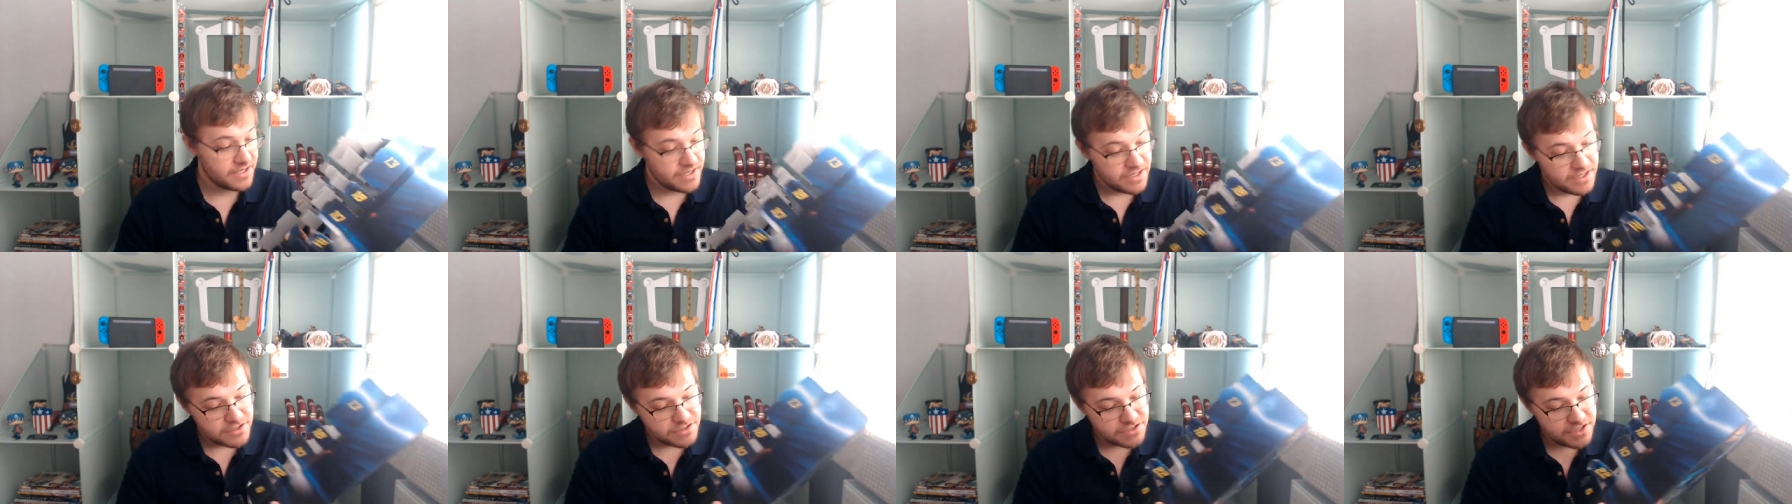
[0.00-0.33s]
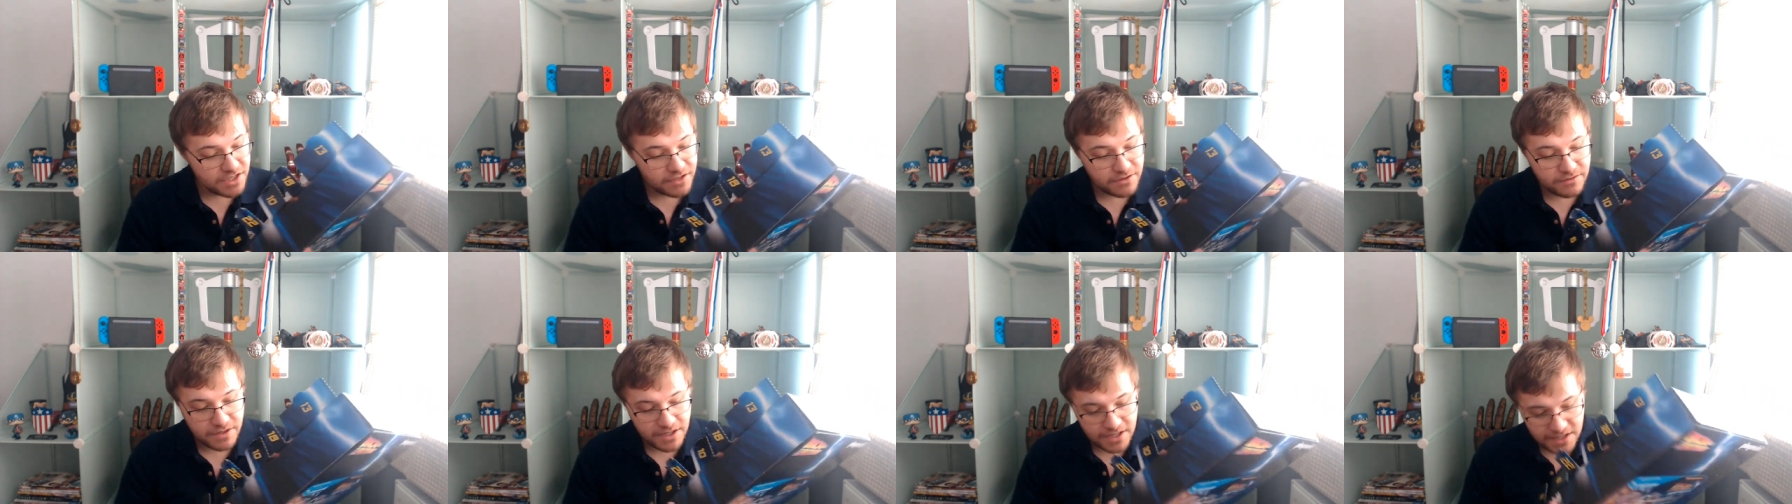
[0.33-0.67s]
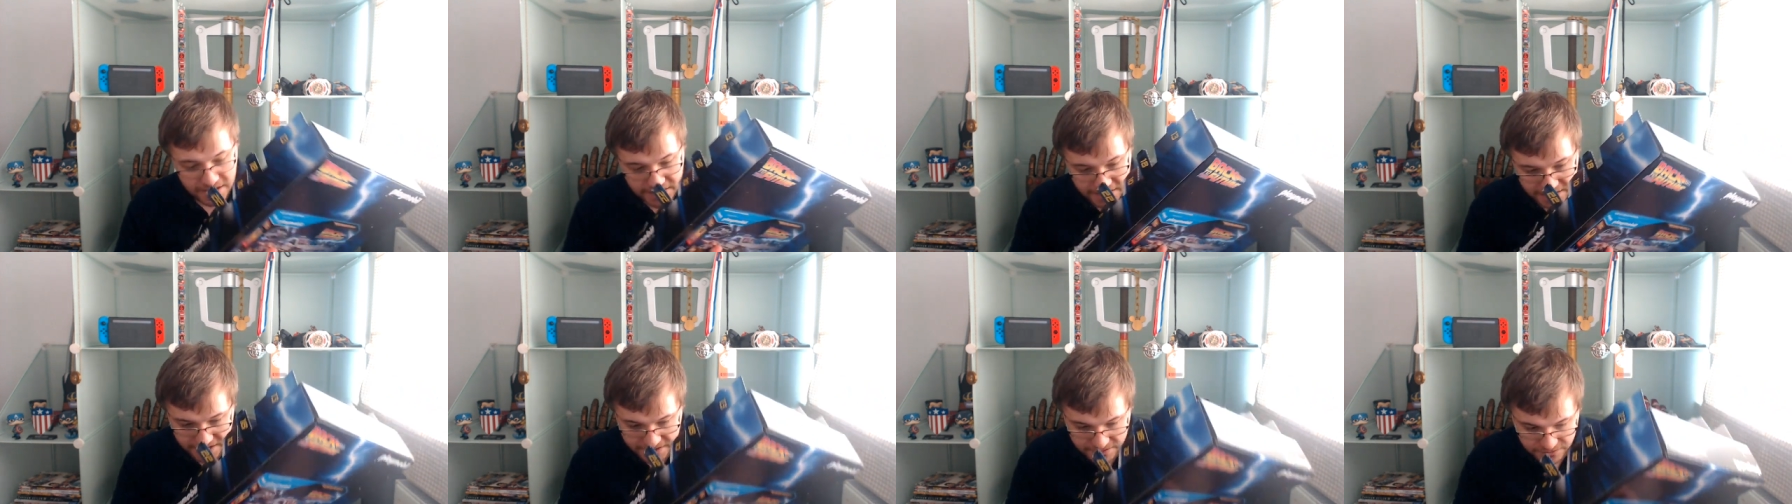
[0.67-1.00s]
So
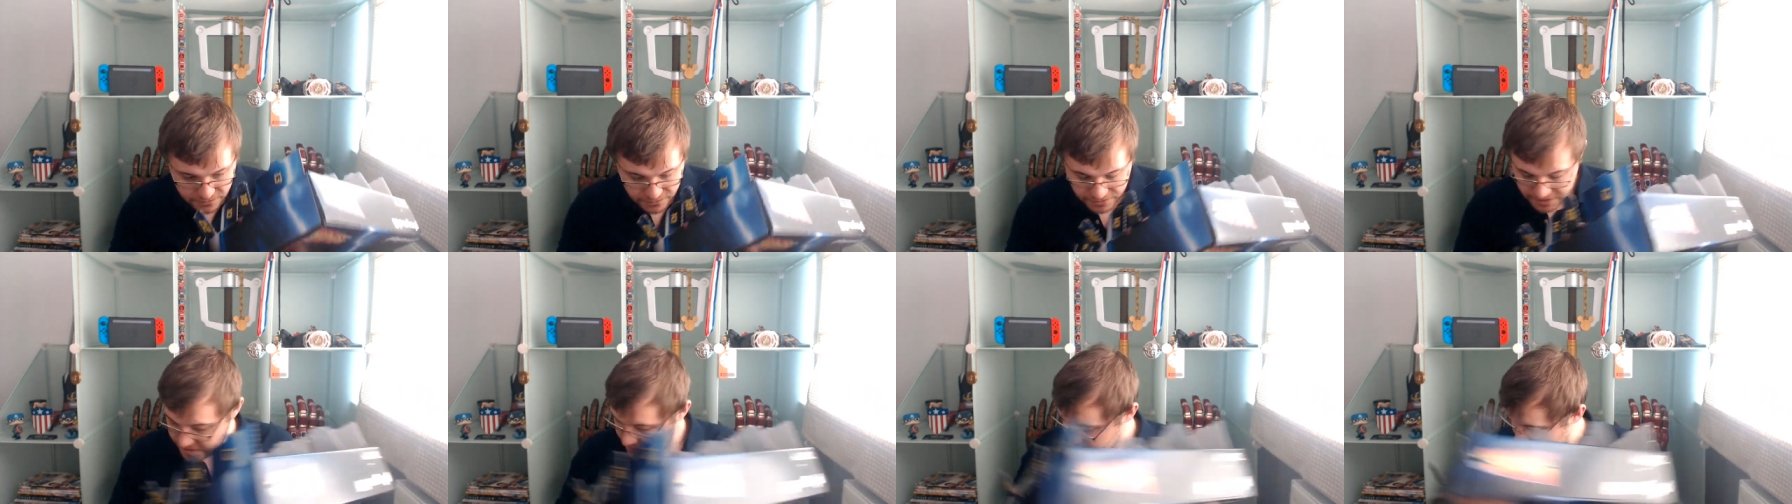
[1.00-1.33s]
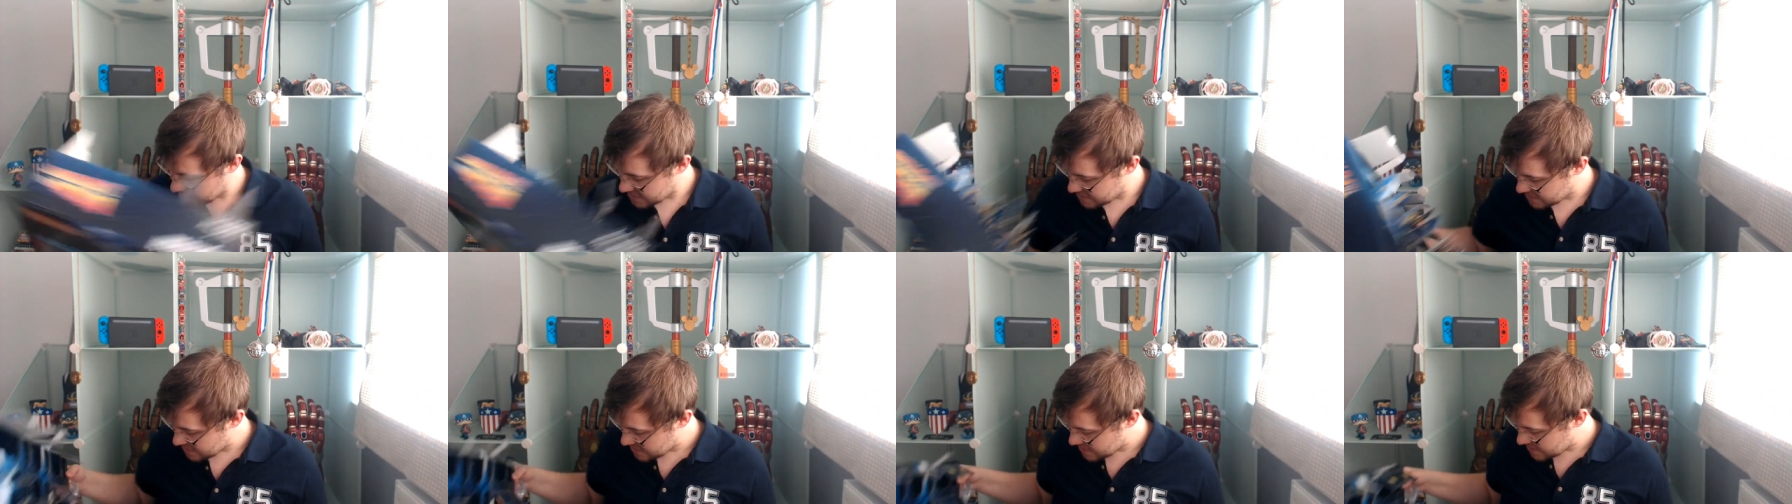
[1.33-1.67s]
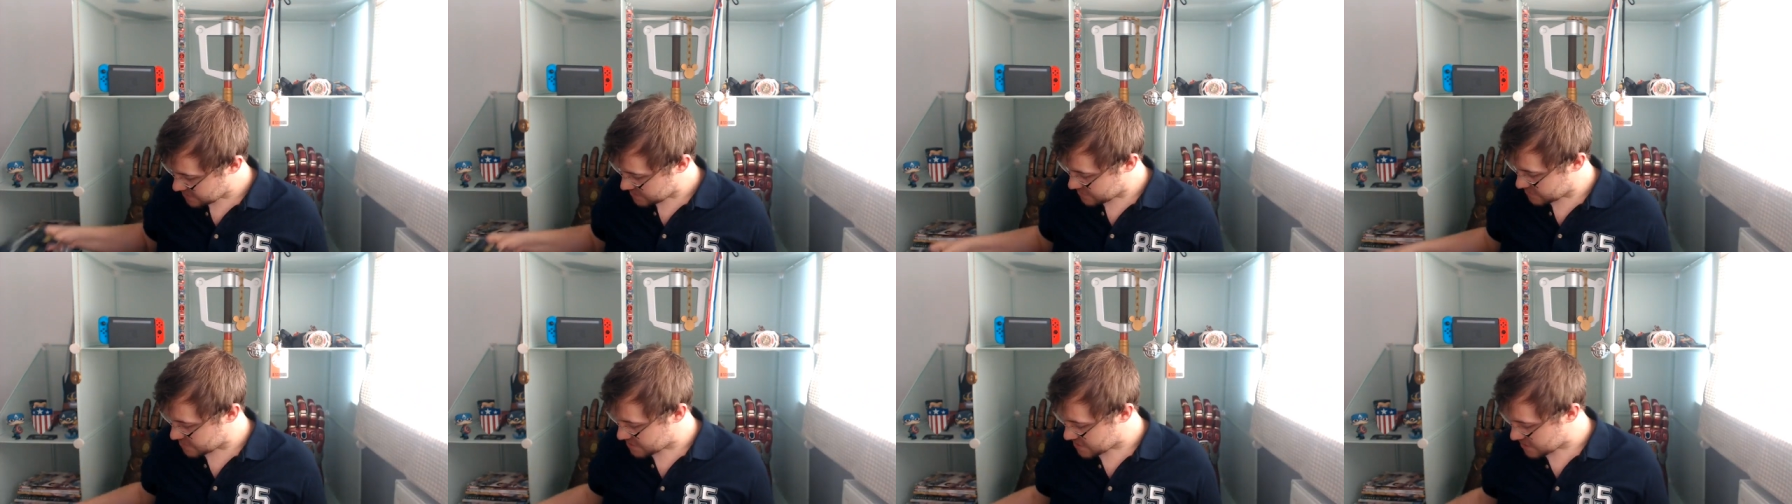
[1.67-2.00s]
um, nothing else in there.
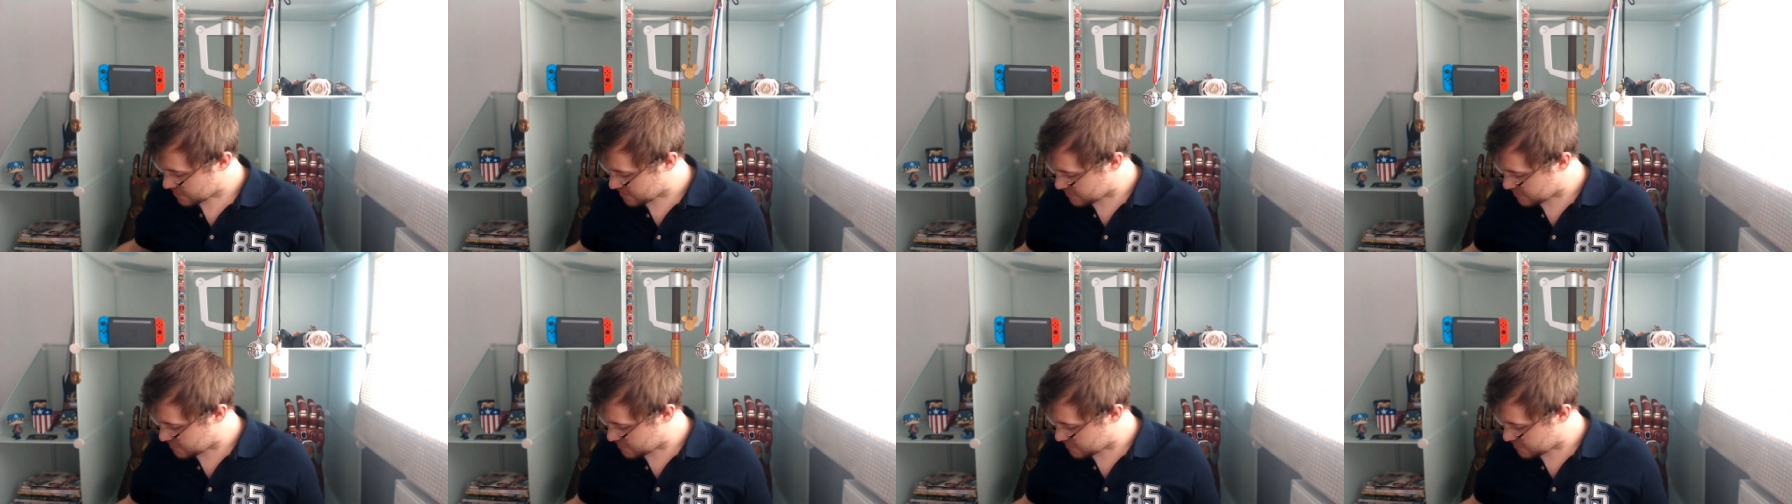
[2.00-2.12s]
So